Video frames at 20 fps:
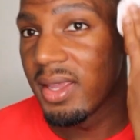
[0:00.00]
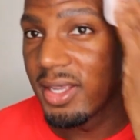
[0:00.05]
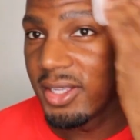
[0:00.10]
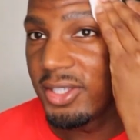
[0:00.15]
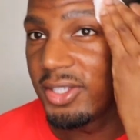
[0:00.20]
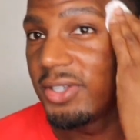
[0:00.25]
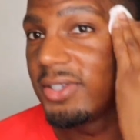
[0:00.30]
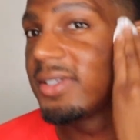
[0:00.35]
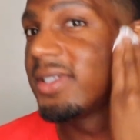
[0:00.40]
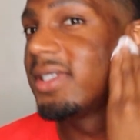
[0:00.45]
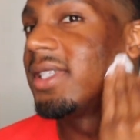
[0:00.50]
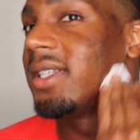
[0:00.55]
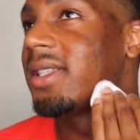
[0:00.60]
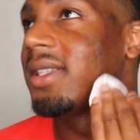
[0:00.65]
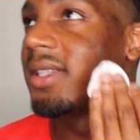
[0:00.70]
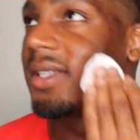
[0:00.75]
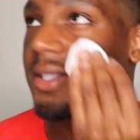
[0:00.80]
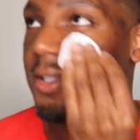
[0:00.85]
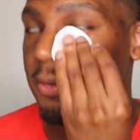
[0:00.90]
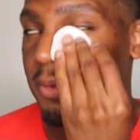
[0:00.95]
Using
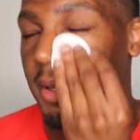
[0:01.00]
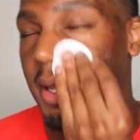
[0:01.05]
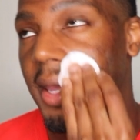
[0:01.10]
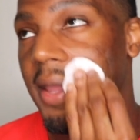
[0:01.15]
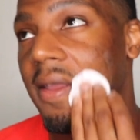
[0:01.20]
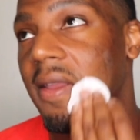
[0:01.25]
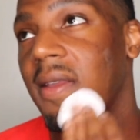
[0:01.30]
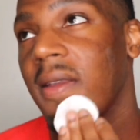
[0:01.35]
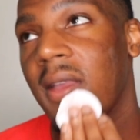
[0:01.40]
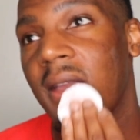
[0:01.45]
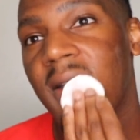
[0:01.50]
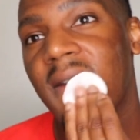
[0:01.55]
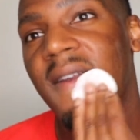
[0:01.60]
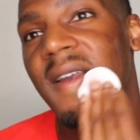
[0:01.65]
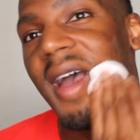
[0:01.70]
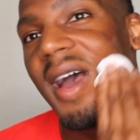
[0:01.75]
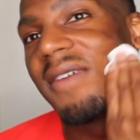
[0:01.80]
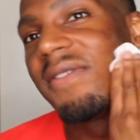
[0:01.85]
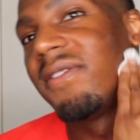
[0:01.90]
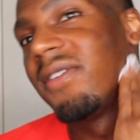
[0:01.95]
it this way,
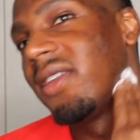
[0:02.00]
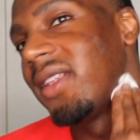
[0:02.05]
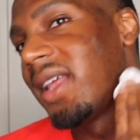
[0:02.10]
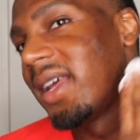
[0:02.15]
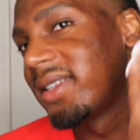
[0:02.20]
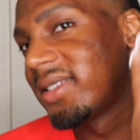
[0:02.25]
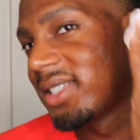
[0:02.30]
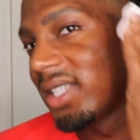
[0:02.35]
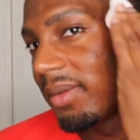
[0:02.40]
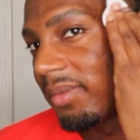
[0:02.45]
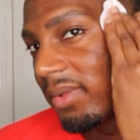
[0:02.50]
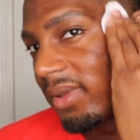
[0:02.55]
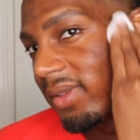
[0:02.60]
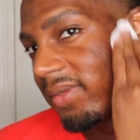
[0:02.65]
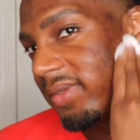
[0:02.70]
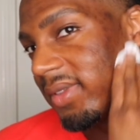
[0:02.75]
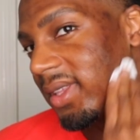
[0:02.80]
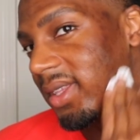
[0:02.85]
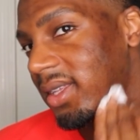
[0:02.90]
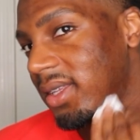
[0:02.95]
I feel like some
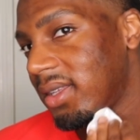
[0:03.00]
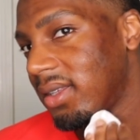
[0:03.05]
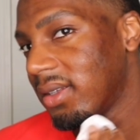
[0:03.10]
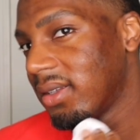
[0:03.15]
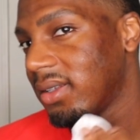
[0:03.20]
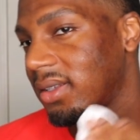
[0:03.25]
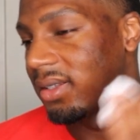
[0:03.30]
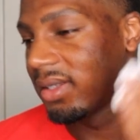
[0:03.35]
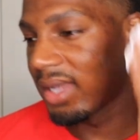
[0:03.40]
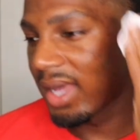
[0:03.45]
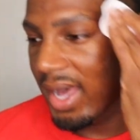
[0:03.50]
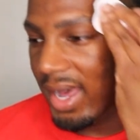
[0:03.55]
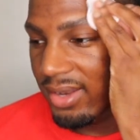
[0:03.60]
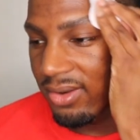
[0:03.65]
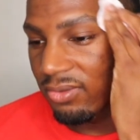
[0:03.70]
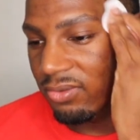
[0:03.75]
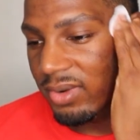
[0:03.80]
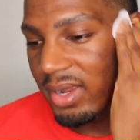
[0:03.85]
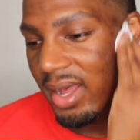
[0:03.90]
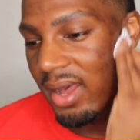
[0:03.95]
of the
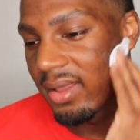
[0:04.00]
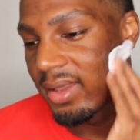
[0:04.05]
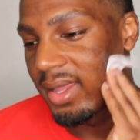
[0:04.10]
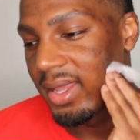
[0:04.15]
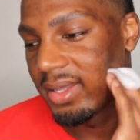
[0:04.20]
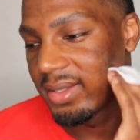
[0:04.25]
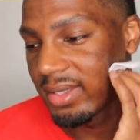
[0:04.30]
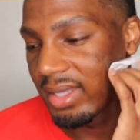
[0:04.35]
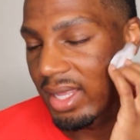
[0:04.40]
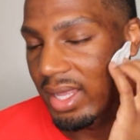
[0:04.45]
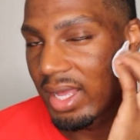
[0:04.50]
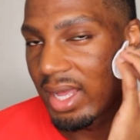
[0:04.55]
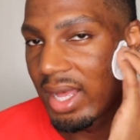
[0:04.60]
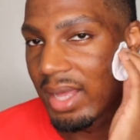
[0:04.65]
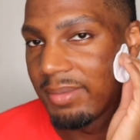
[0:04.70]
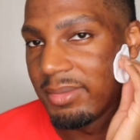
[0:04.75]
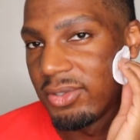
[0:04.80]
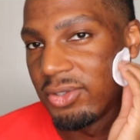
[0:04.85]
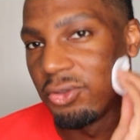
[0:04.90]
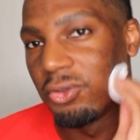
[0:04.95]
cotton round is
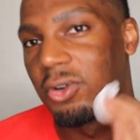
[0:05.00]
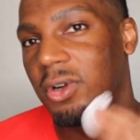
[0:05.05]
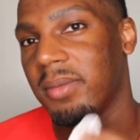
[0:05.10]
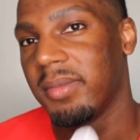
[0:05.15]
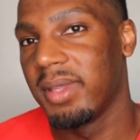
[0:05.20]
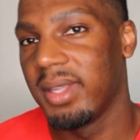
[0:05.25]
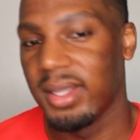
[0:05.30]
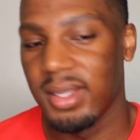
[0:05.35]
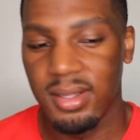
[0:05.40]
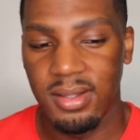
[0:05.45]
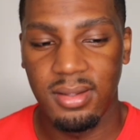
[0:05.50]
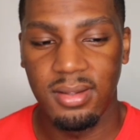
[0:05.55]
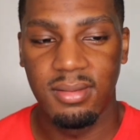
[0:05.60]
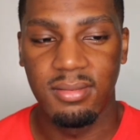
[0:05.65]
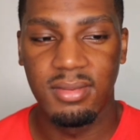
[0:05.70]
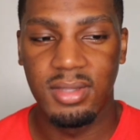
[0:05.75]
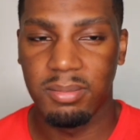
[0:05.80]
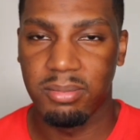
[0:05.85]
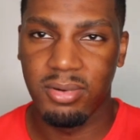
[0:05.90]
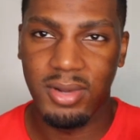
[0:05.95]
absorbing
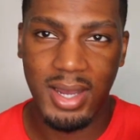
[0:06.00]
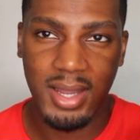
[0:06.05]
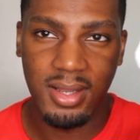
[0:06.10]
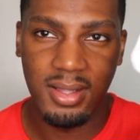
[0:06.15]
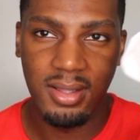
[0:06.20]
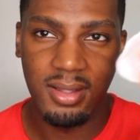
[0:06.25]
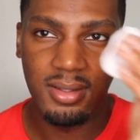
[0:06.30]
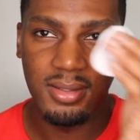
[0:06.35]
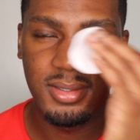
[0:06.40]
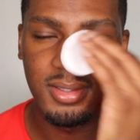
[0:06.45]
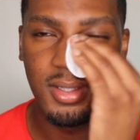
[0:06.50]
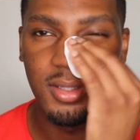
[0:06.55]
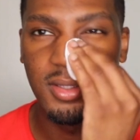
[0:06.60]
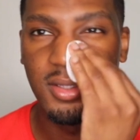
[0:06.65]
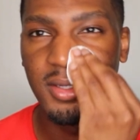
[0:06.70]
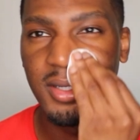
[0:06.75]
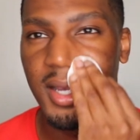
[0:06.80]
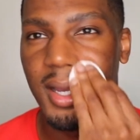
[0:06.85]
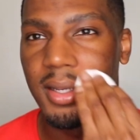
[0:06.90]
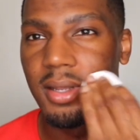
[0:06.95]
the product, so
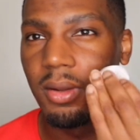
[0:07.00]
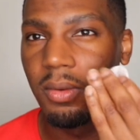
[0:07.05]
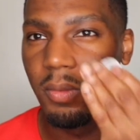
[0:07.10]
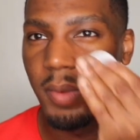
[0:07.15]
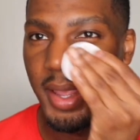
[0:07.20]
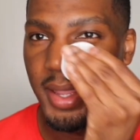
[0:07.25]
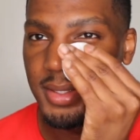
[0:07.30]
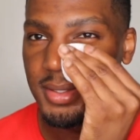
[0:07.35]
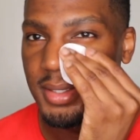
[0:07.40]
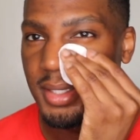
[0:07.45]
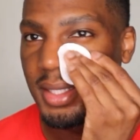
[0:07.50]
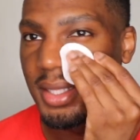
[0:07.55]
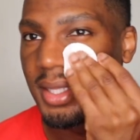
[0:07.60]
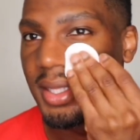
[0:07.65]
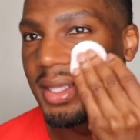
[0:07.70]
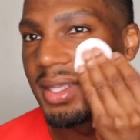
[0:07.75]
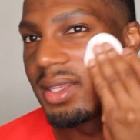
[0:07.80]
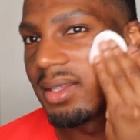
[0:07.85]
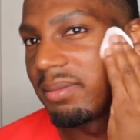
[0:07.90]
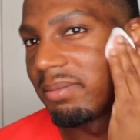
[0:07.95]
you're kind of wasting
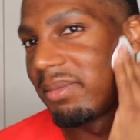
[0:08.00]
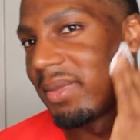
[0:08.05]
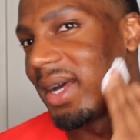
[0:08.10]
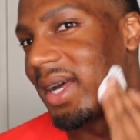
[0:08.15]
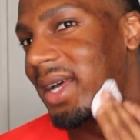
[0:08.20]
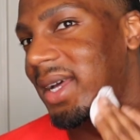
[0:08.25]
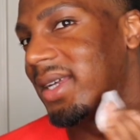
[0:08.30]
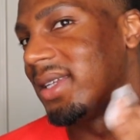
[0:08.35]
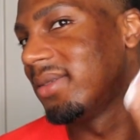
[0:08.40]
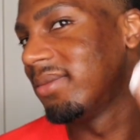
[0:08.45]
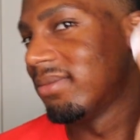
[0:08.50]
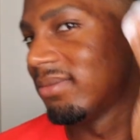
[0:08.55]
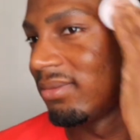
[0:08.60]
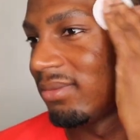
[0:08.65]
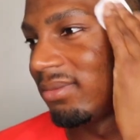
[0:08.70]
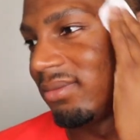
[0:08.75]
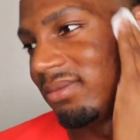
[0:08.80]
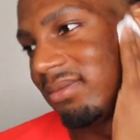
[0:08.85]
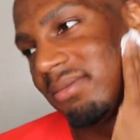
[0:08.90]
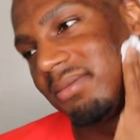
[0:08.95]
it by
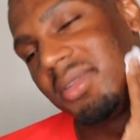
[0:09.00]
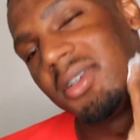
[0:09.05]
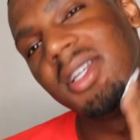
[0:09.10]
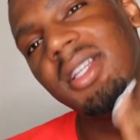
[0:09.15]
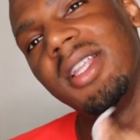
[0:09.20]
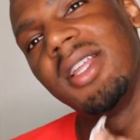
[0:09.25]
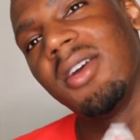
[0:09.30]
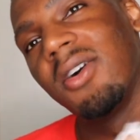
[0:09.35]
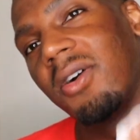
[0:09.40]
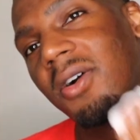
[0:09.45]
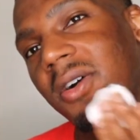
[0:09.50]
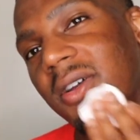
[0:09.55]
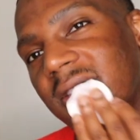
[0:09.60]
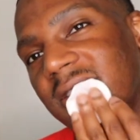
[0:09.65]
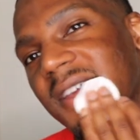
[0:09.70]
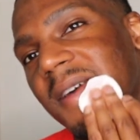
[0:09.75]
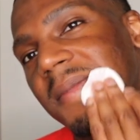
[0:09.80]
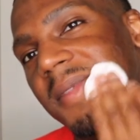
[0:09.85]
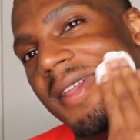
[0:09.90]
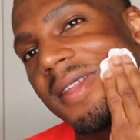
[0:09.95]
putting it on
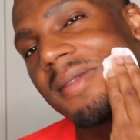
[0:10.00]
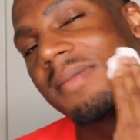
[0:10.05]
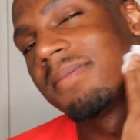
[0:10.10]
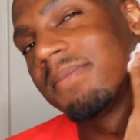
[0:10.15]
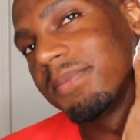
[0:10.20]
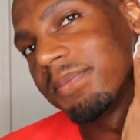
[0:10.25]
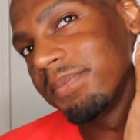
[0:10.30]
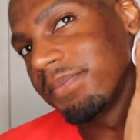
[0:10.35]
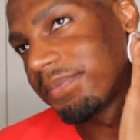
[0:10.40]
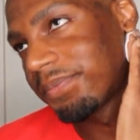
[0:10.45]
something.